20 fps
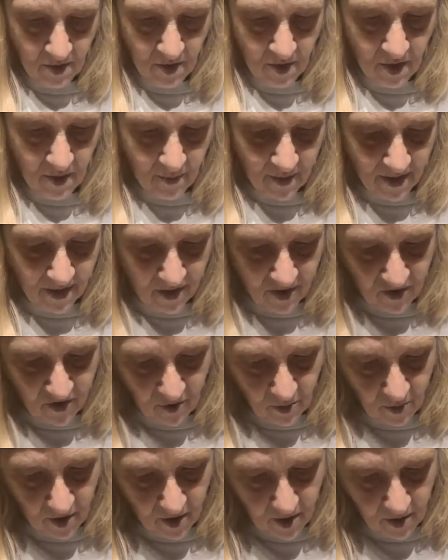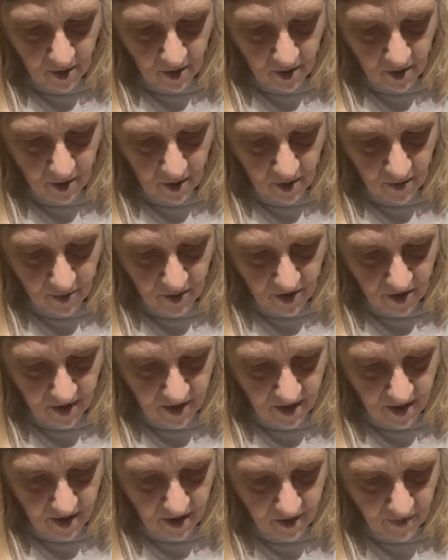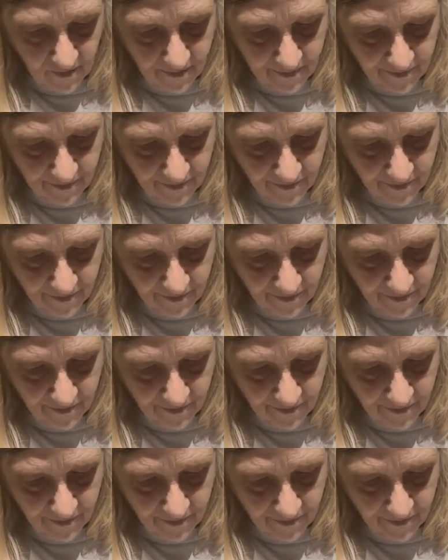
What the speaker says: I'll make this one go upside down.